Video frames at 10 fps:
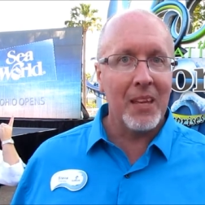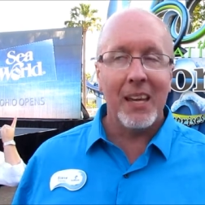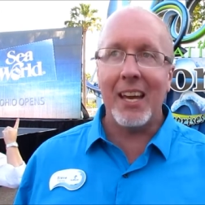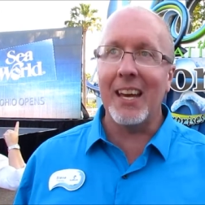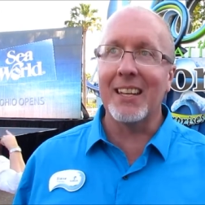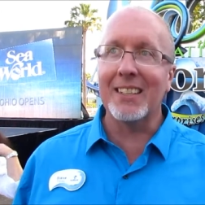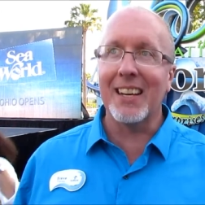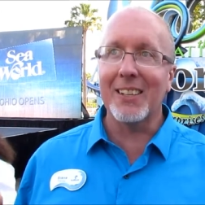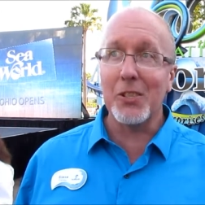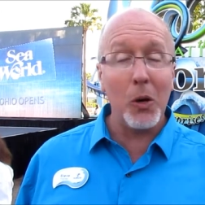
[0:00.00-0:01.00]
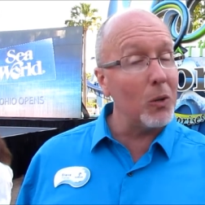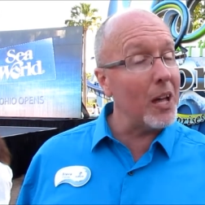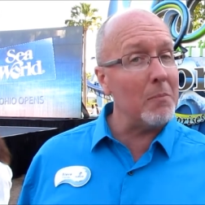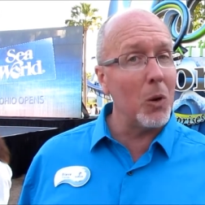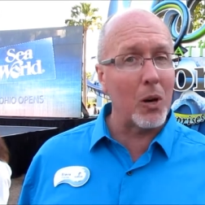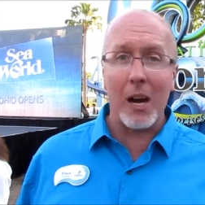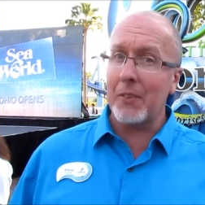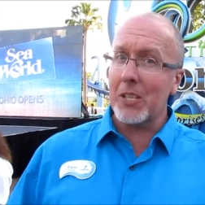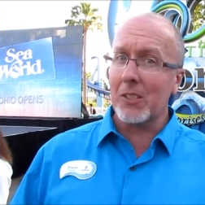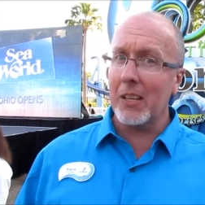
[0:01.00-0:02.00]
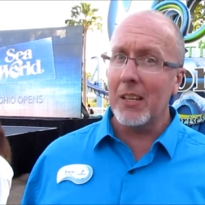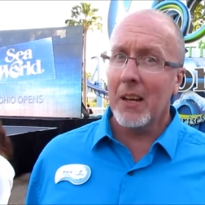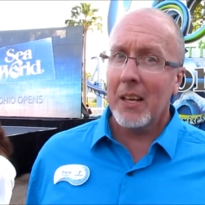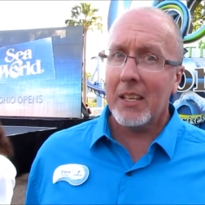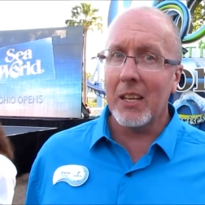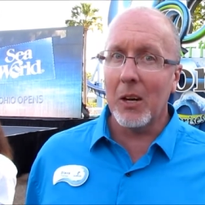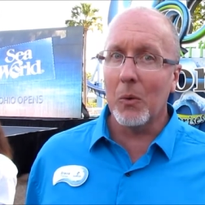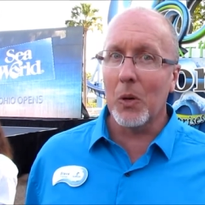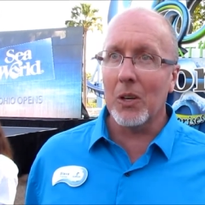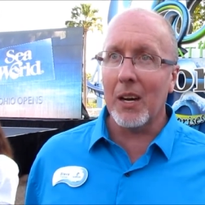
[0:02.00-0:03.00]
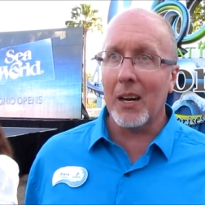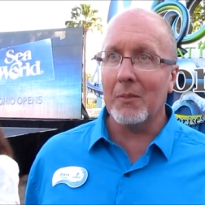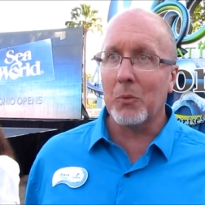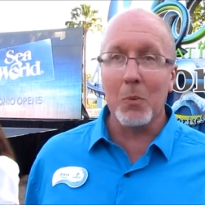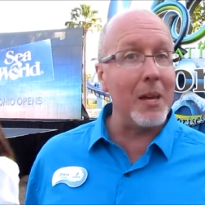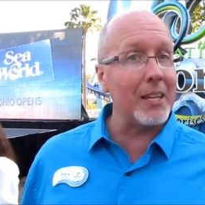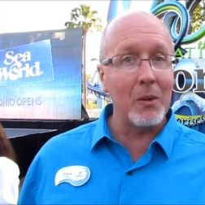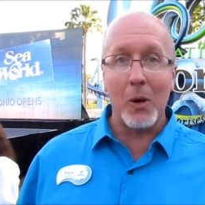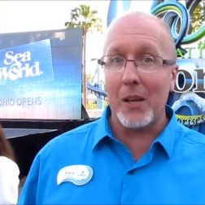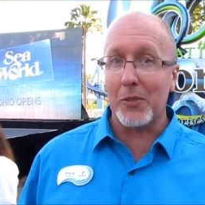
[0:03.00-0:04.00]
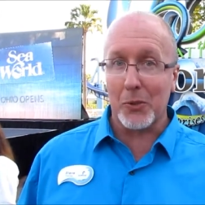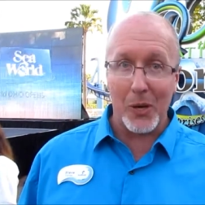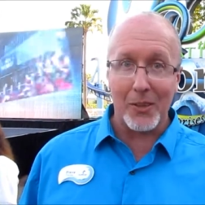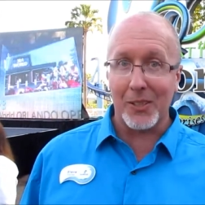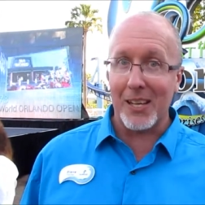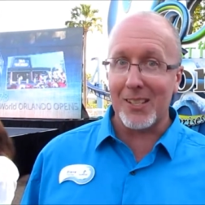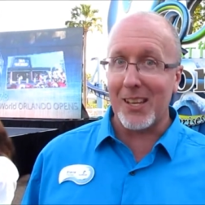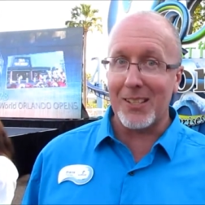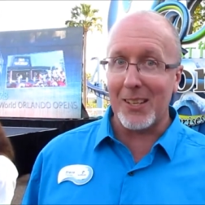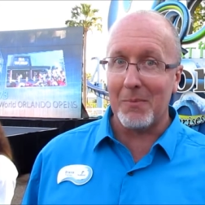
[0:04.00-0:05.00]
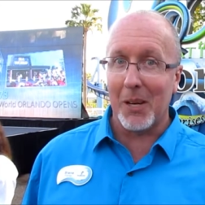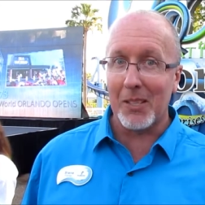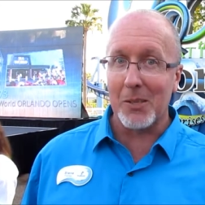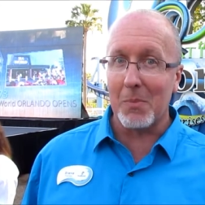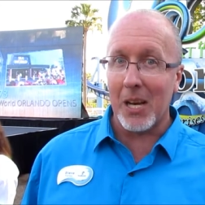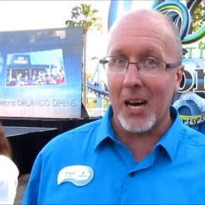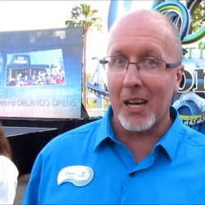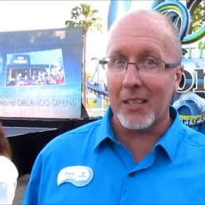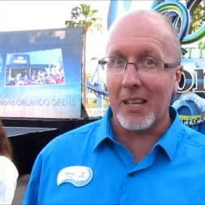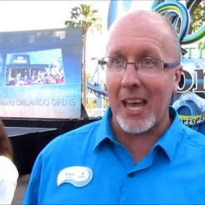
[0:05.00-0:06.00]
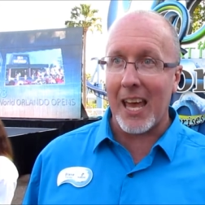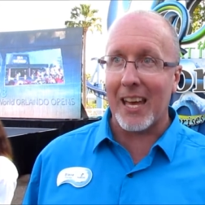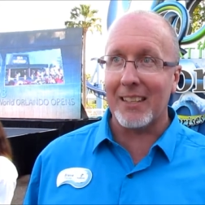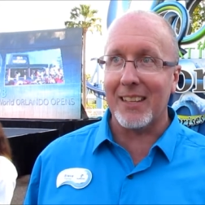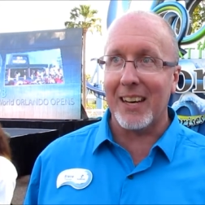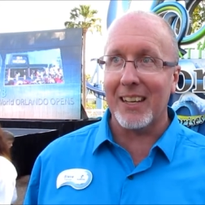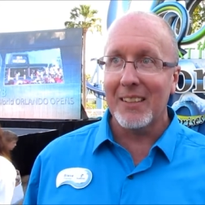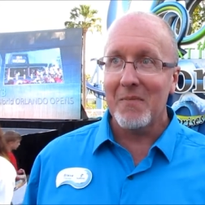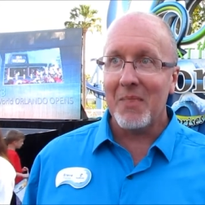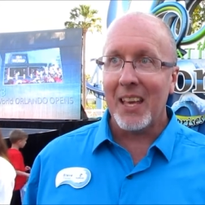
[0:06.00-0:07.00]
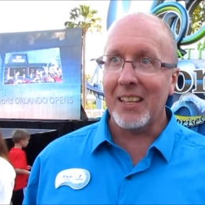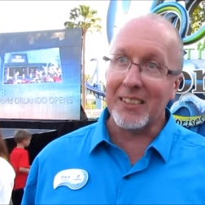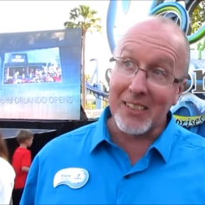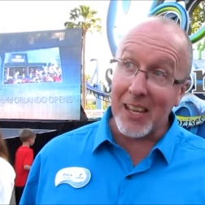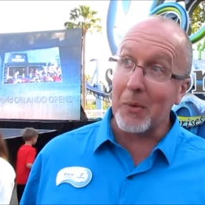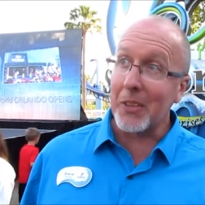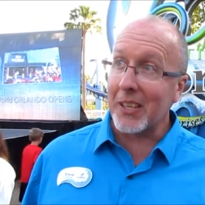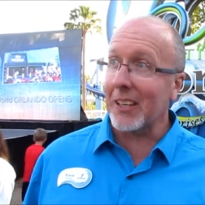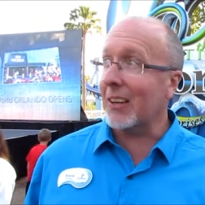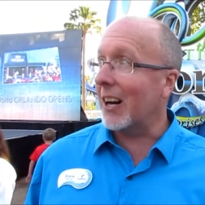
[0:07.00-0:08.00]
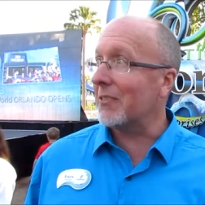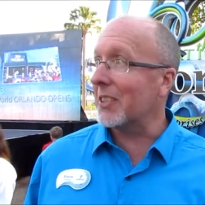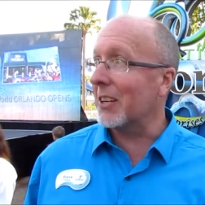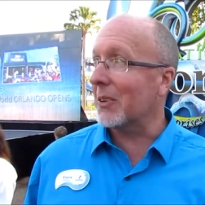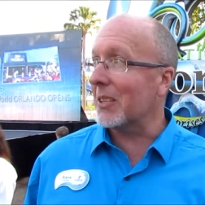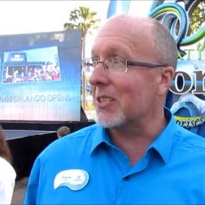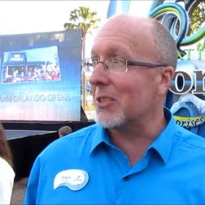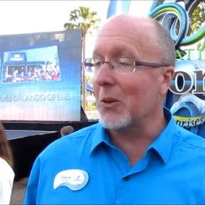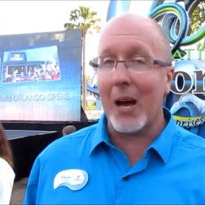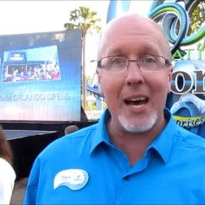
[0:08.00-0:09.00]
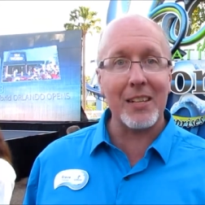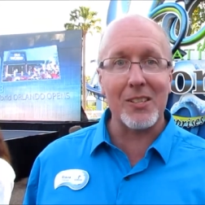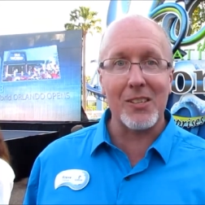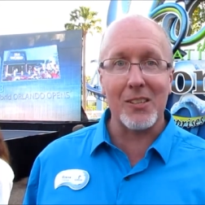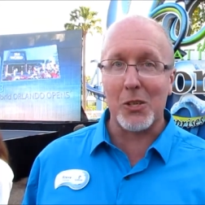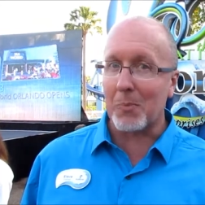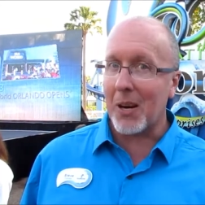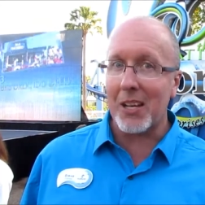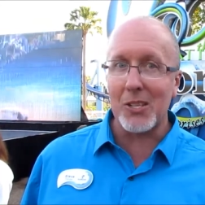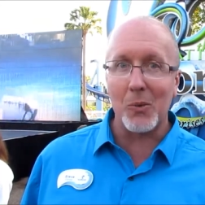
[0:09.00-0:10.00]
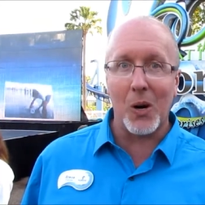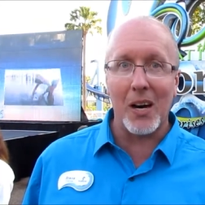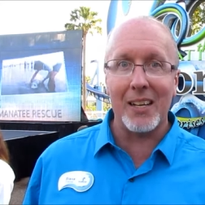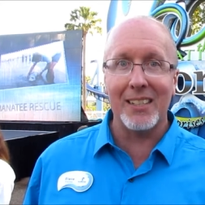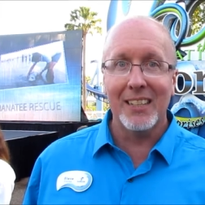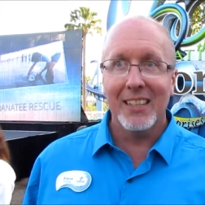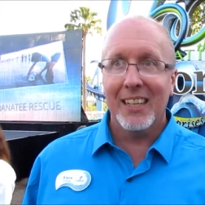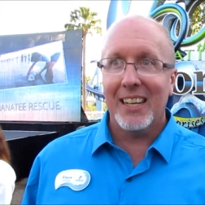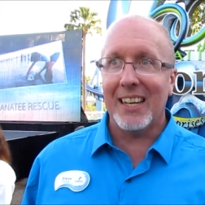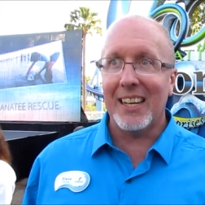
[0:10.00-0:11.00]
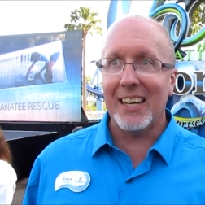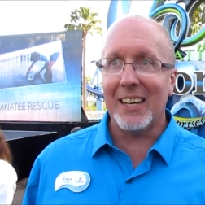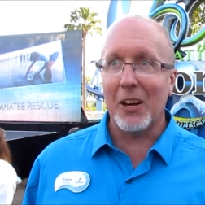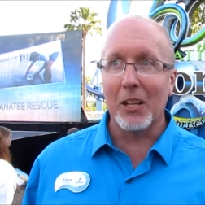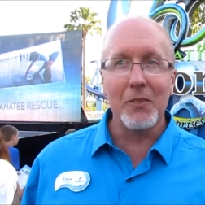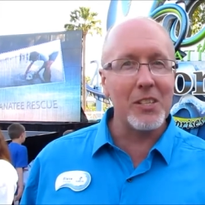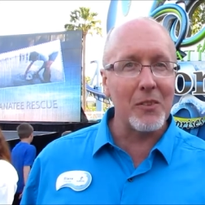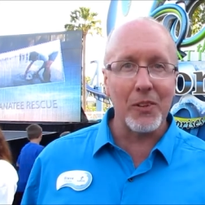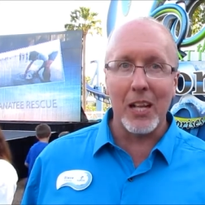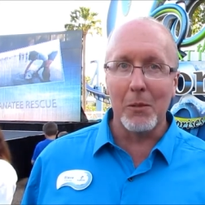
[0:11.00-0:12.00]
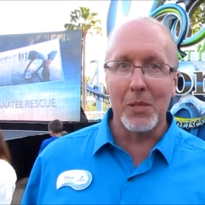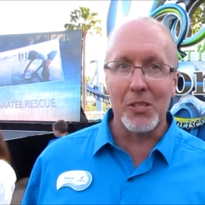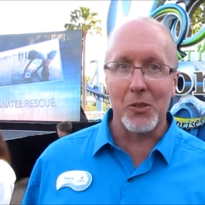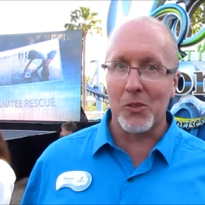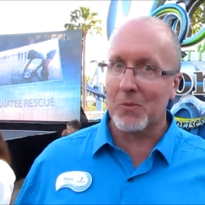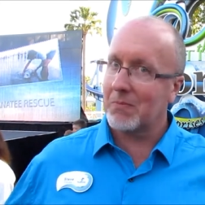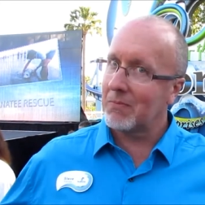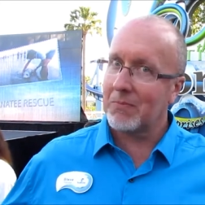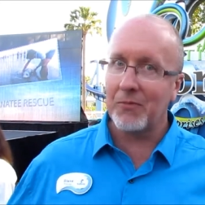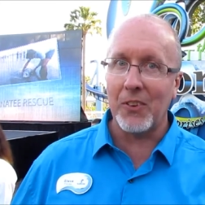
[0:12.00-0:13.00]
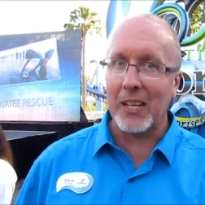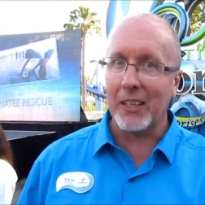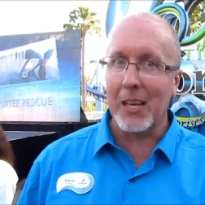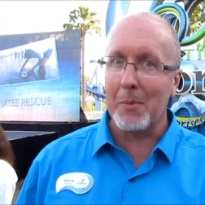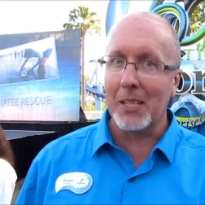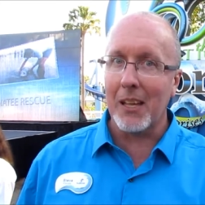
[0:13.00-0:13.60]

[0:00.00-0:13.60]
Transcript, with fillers: and uh, there's a whole lot more. Obviously, you know, we're uh, we're making waves throughout the next 18 months and beyond. And uh, you know, today with the kickoff, you know, these new acts, the Surprise Squad, uh, and all of these different elements are finally coming to